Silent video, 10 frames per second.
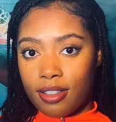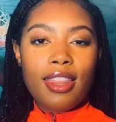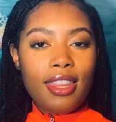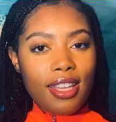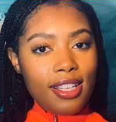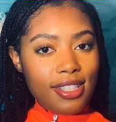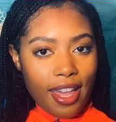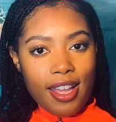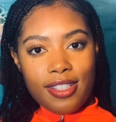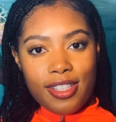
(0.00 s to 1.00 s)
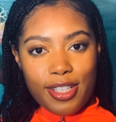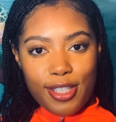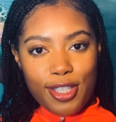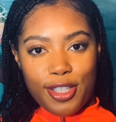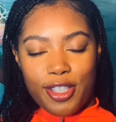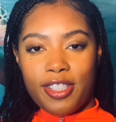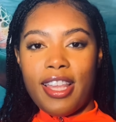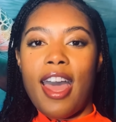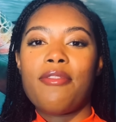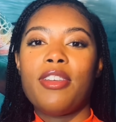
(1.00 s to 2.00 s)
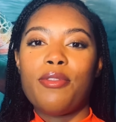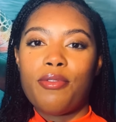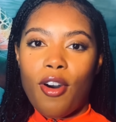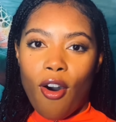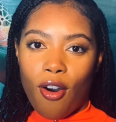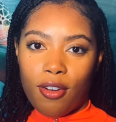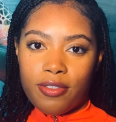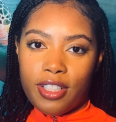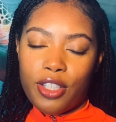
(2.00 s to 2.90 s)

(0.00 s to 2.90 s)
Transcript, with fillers: These ancestors have evolved